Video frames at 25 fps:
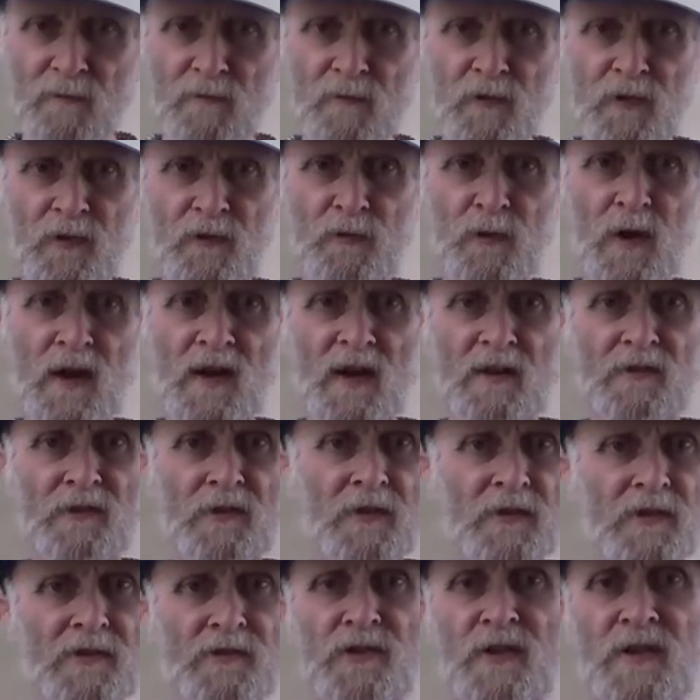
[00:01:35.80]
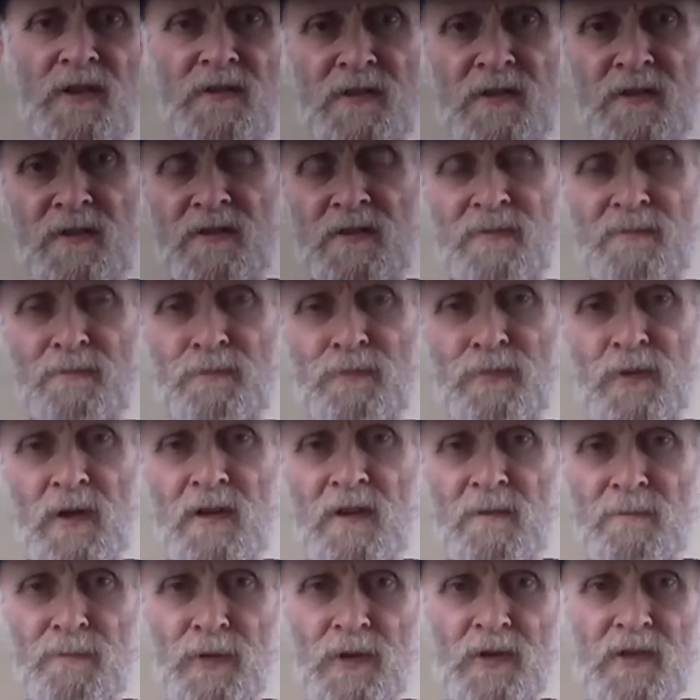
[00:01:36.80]
rag under the strings is
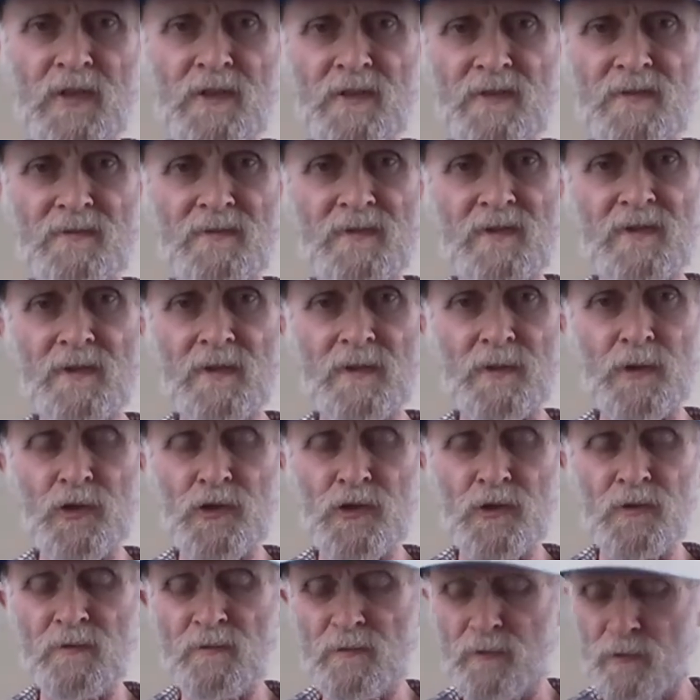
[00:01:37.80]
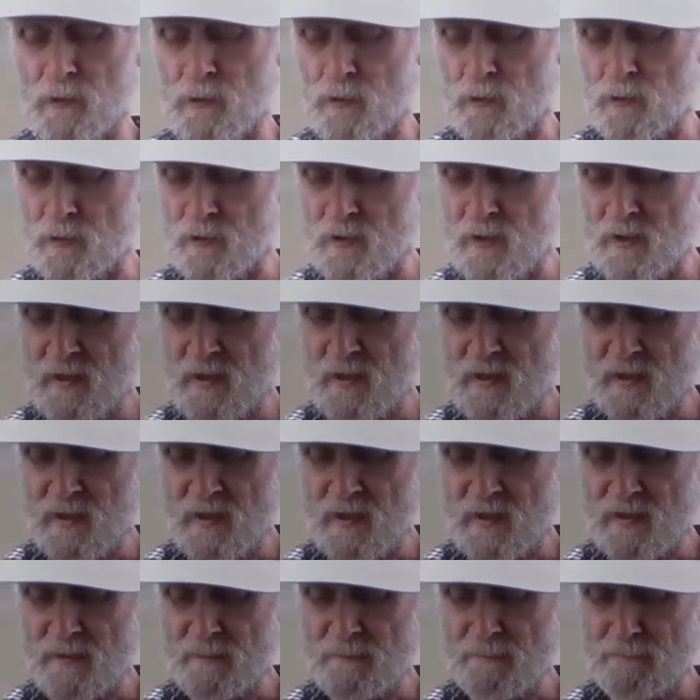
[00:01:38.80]
a pretty good solution for
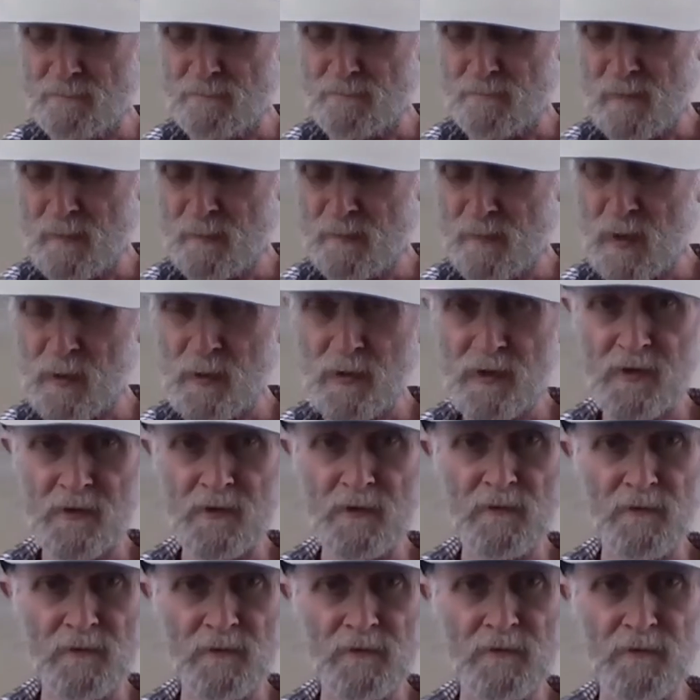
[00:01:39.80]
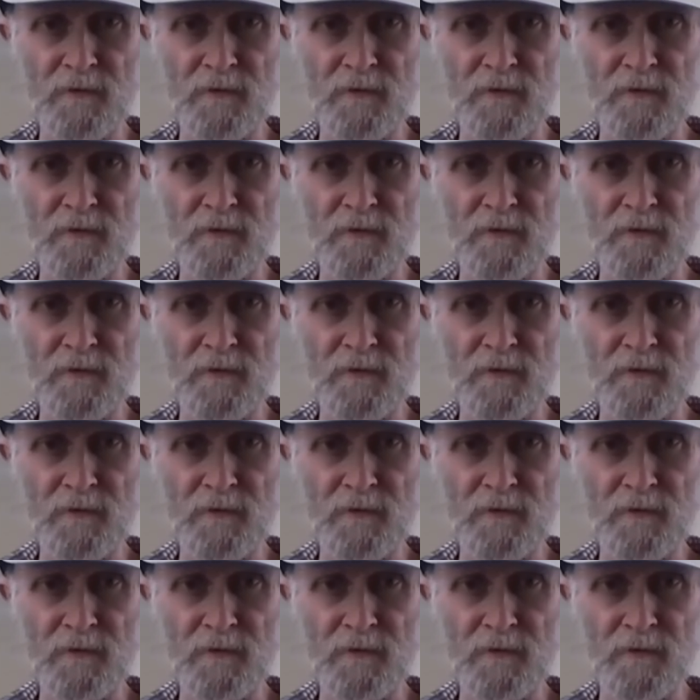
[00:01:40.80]
most of